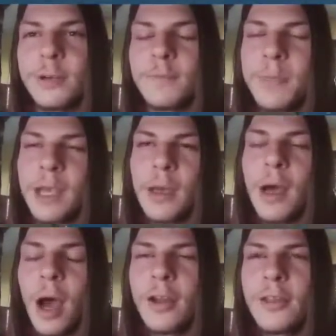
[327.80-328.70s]
you.
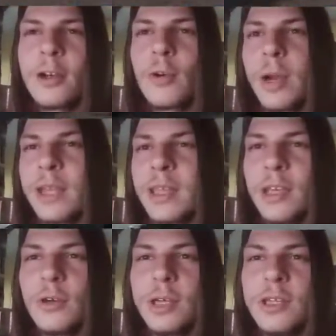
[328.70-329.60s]
Another great
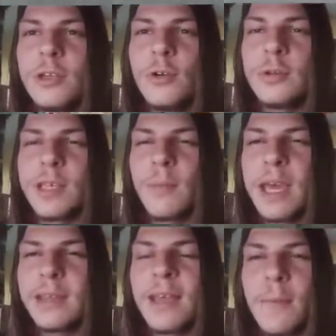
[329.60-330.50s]
thing you can do to
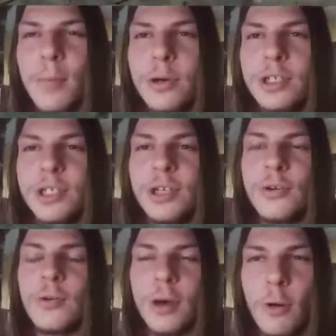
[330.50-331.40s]
make them push
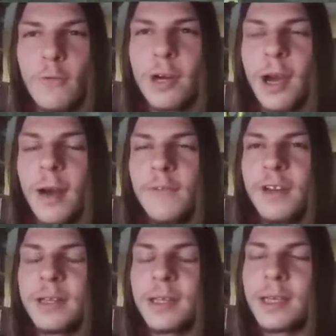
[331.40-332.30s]
you
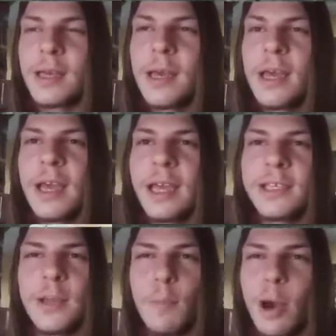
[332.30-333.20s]
overconfidently is
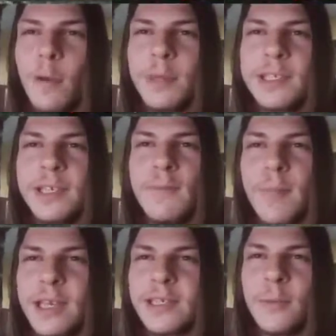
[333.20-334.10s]
to purposely
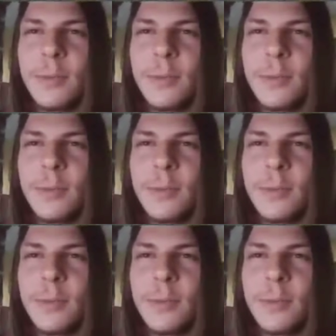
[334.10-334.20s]
miss a